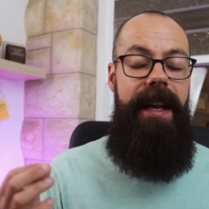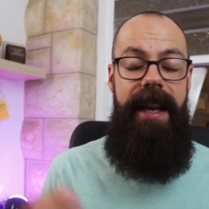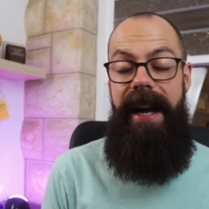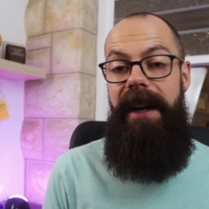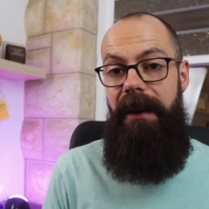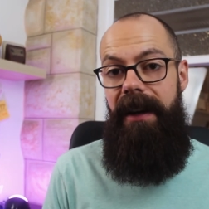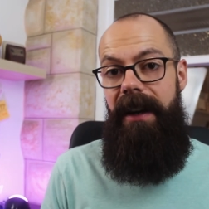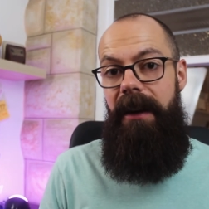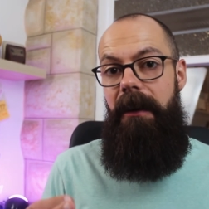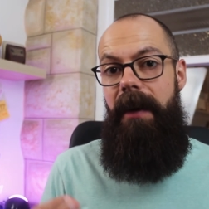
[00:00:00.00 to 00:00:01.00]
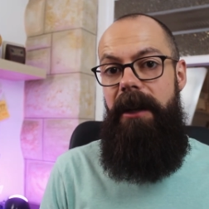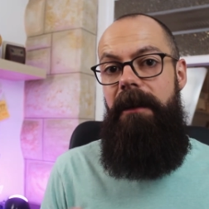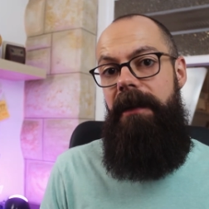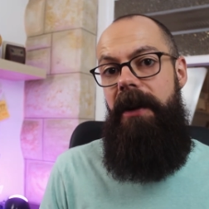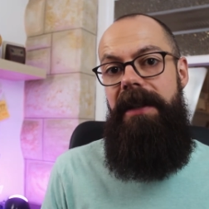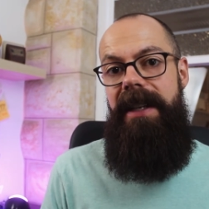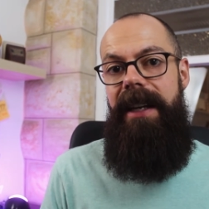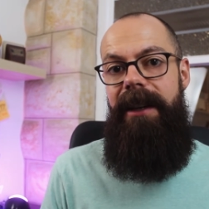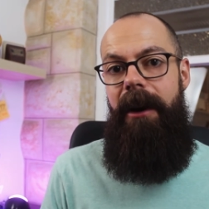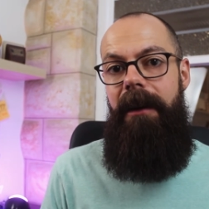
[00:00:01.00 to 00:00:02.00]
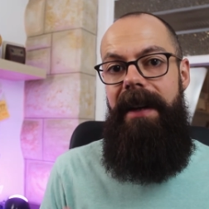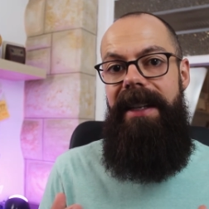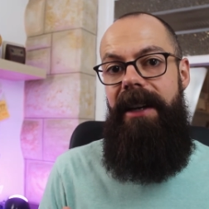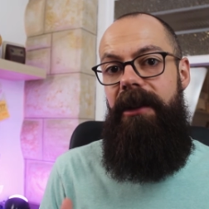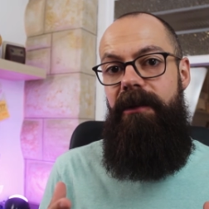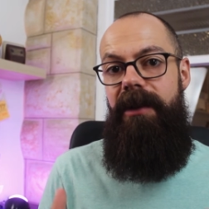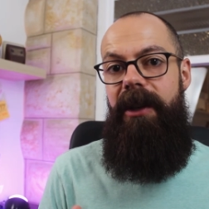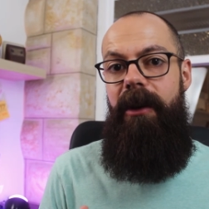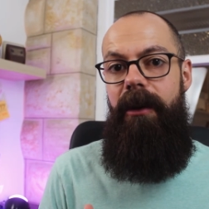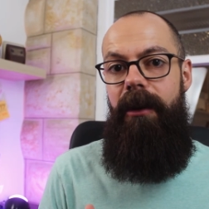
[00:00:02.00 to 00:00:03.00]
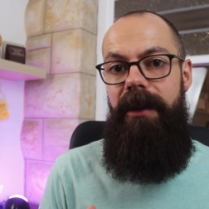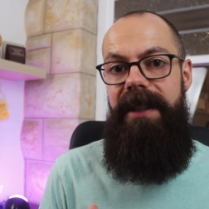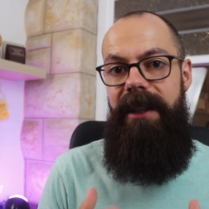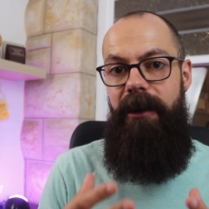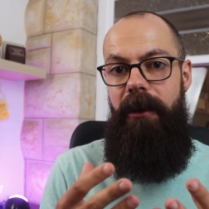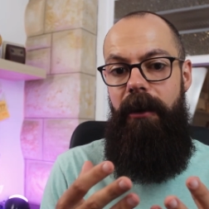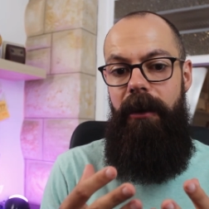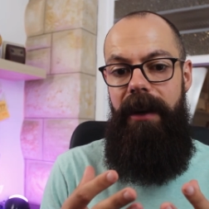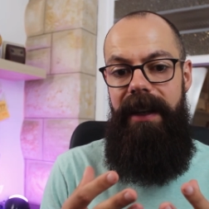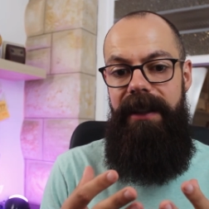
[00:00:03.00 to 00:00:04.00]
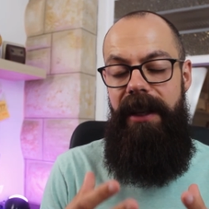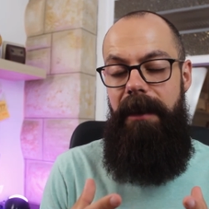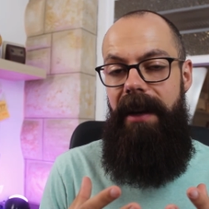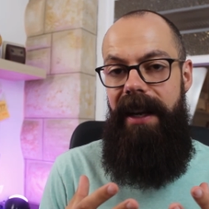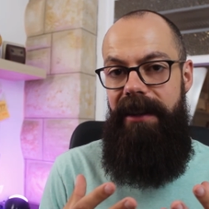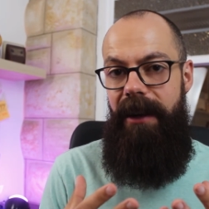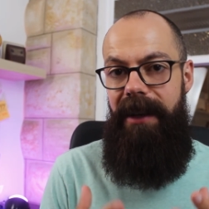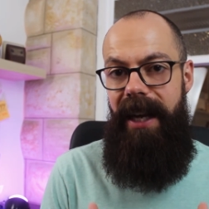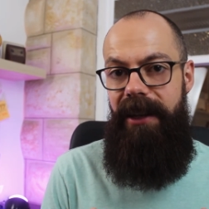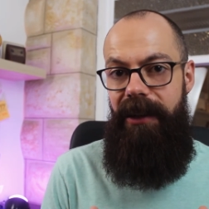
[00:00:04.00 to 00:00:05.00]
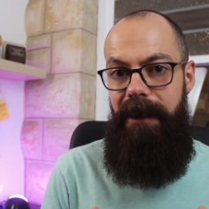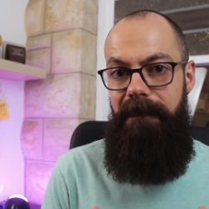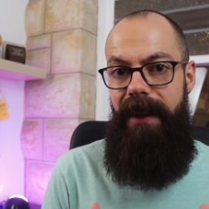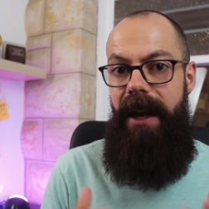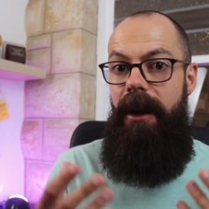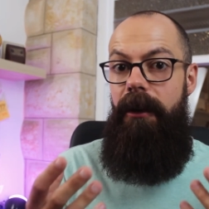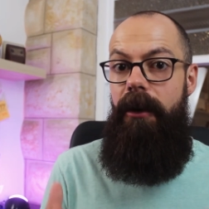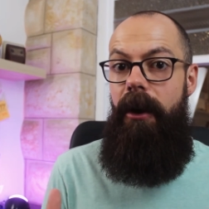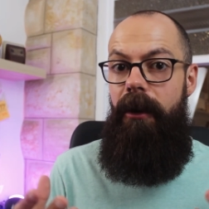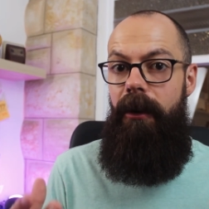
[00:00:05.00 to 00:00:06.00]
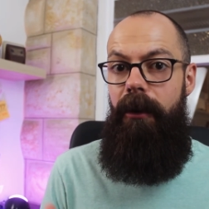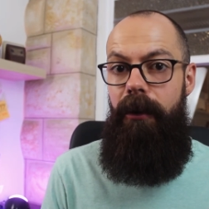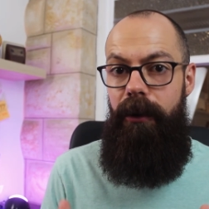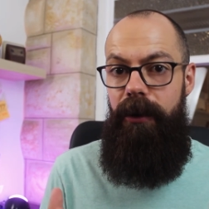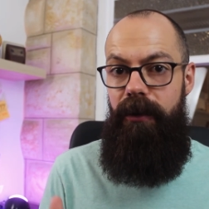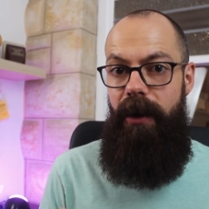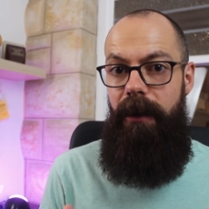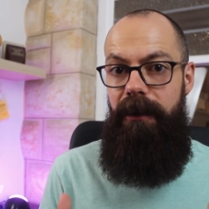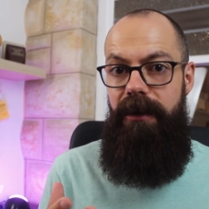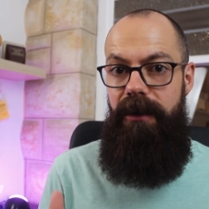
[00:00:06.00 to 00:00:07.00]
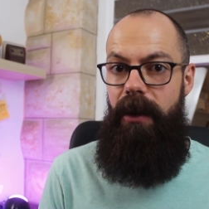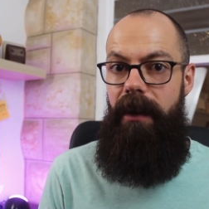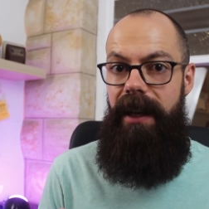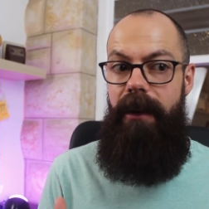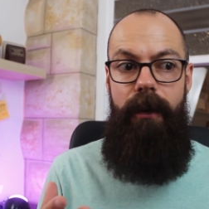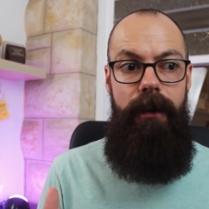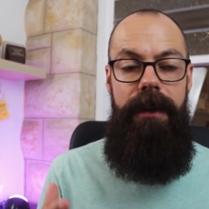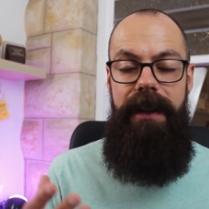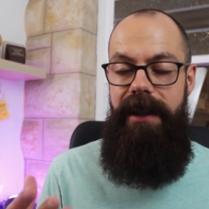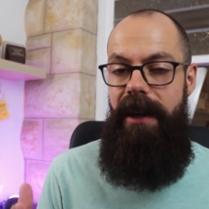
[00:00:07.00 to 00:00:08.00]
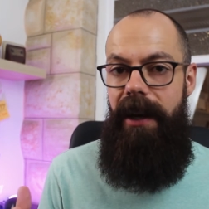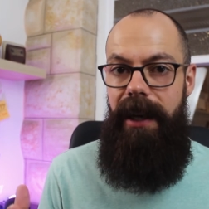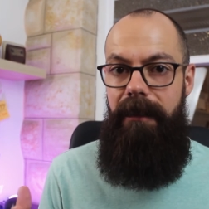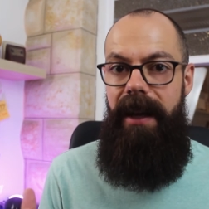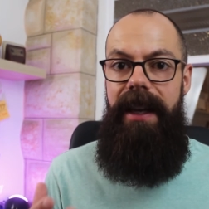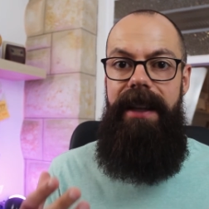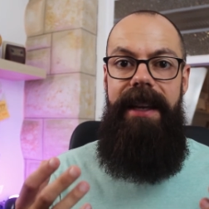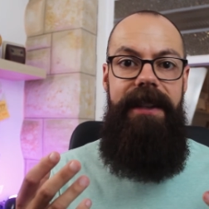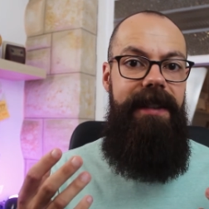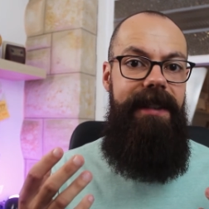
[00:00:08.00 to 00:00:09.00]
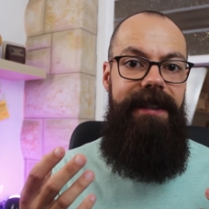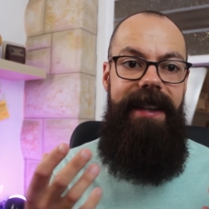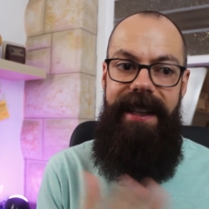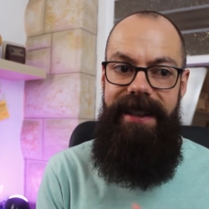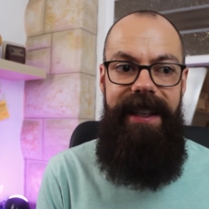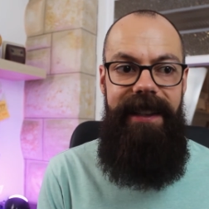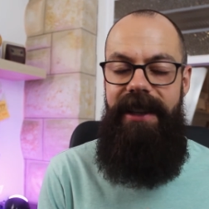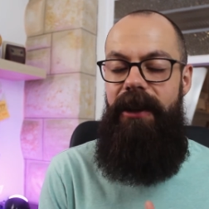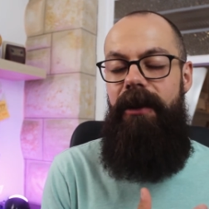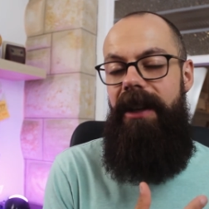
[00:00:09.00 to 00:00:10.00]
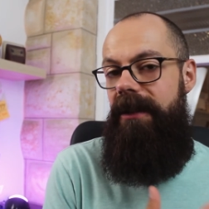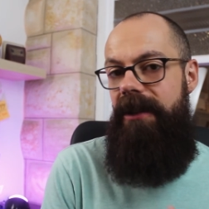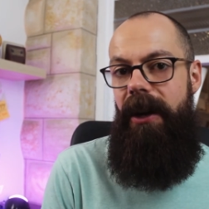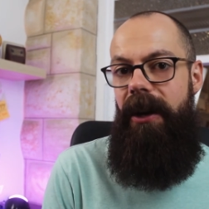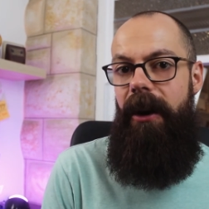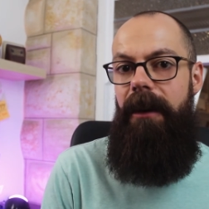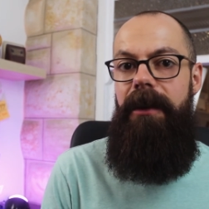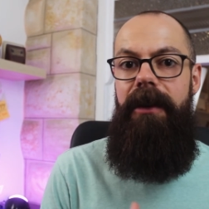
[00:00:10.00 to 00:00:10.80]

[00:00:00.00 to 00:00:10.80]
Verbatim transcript: Now, when you first take off, it does record your GPS location. Not all drones do it all the time. There's settings that you can turn off.